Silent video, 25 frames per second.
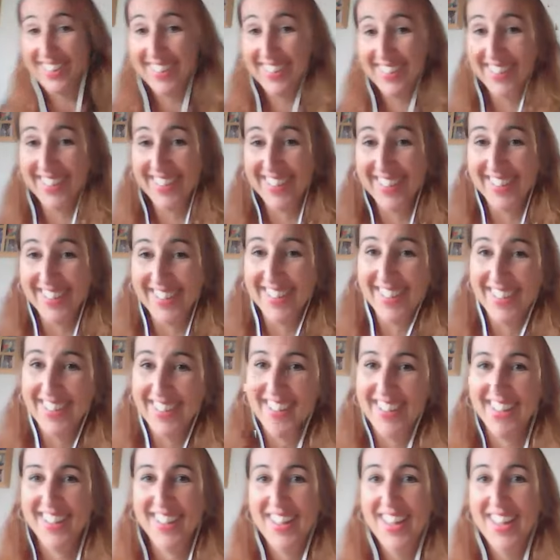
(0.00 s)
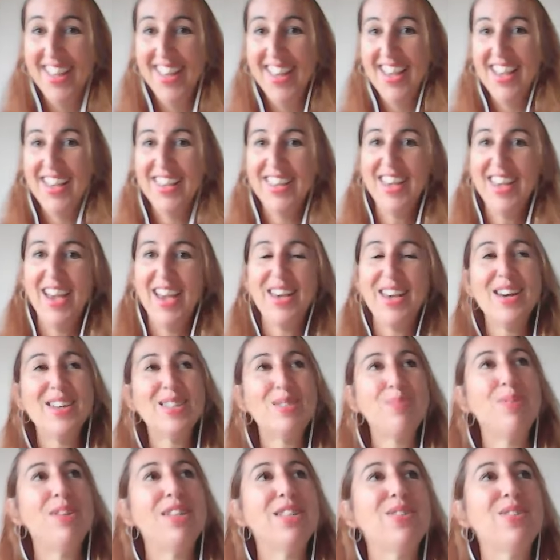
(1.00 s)
Yeah absolutely so yeah
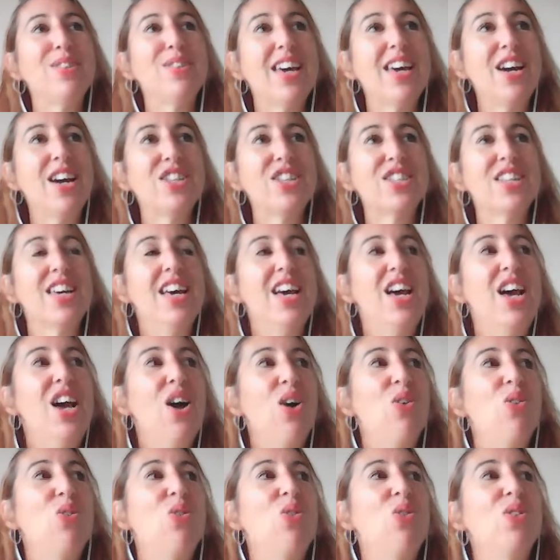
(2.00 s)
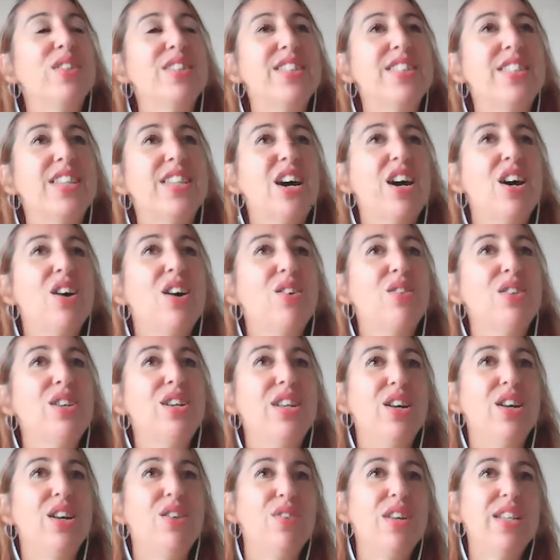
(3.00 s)
go speak to a coach, or start, you
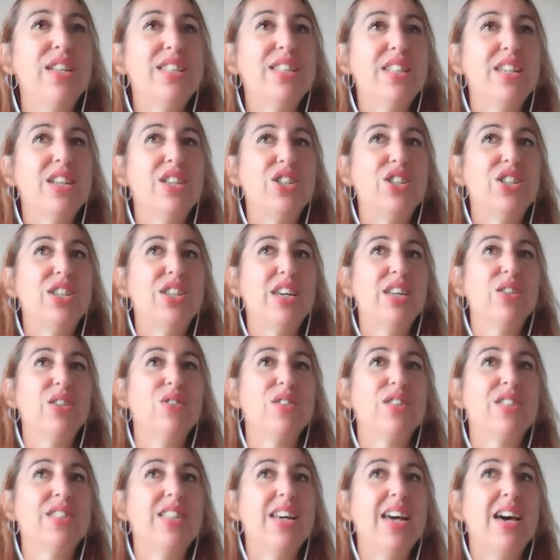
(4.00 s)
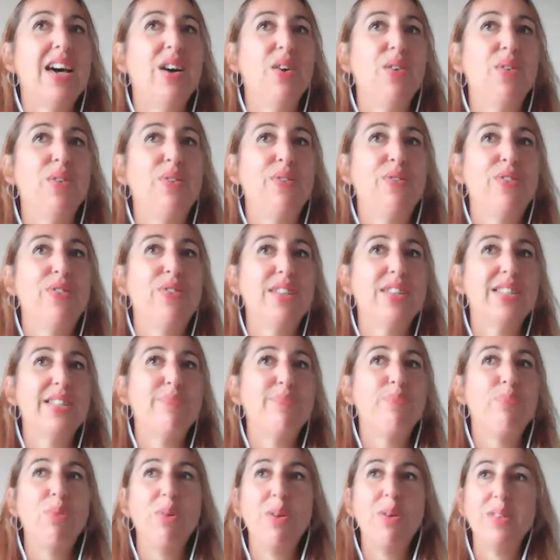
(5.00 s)
know, researching it yourself. There's
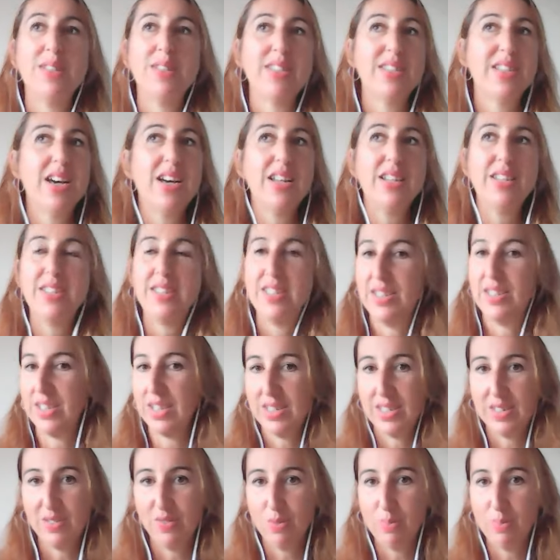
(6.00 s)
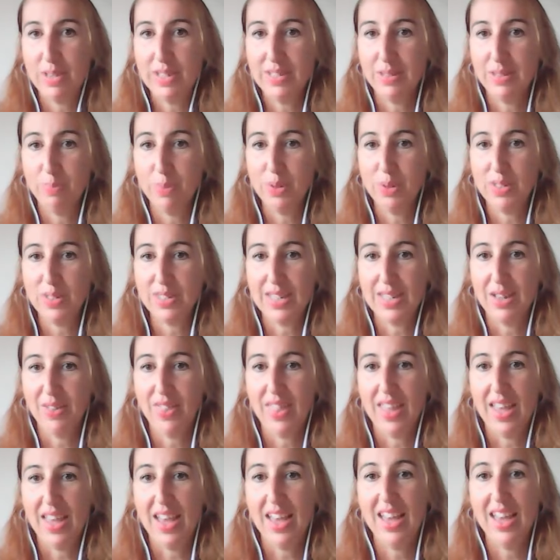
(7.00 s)
there's tons and tons of amazing books out
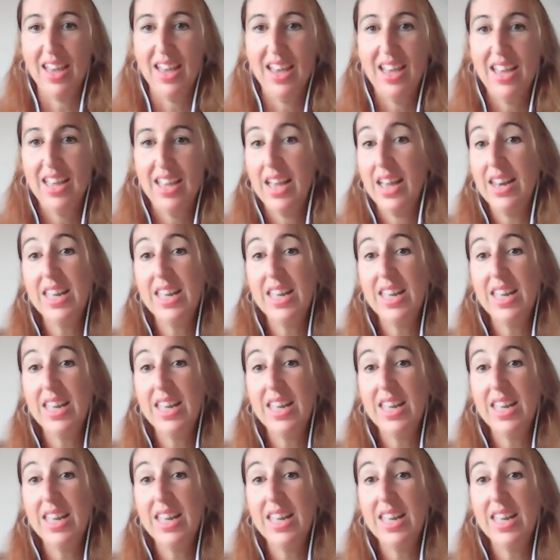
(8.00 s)
there, yeah.